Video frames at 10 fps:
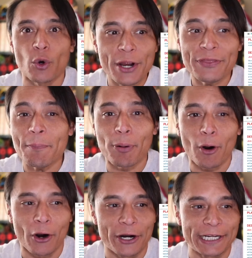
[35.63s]
Join the
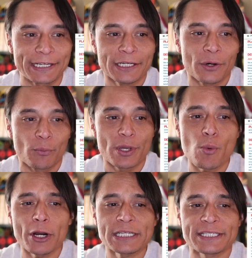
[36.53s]
party. We
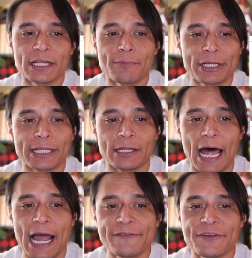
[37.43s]
want to celebrate the
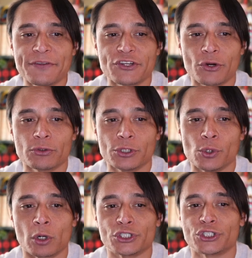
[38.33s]
lives of the children
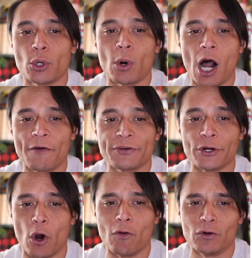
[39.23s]
who are so
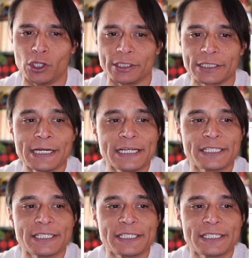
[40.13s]
often overlooked.